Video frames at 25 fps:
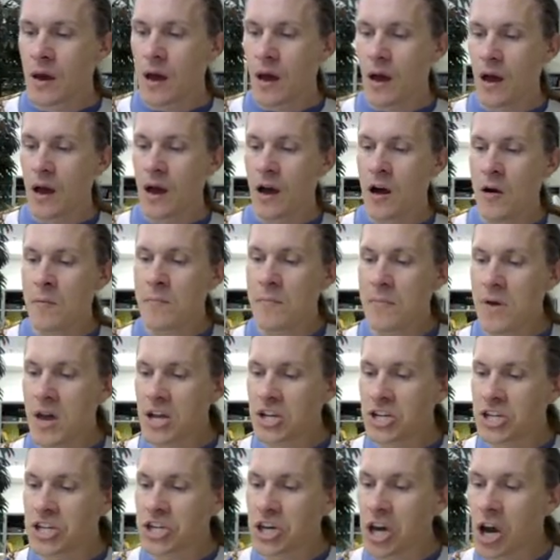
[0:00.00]

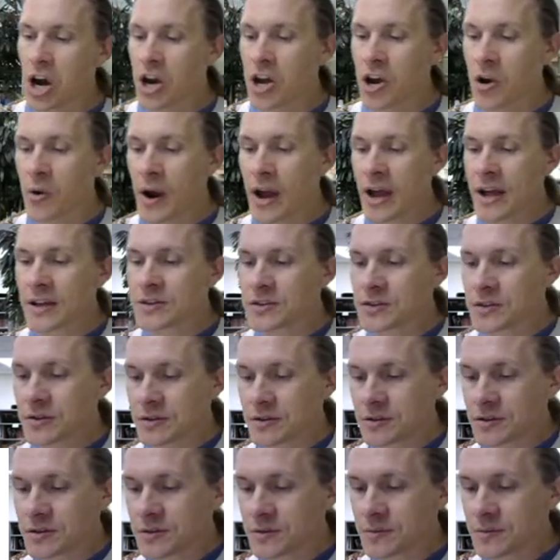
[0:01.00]
and share your
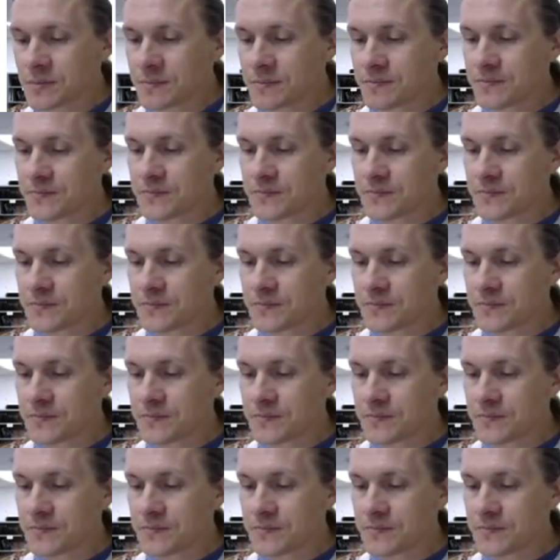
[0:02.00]
answers.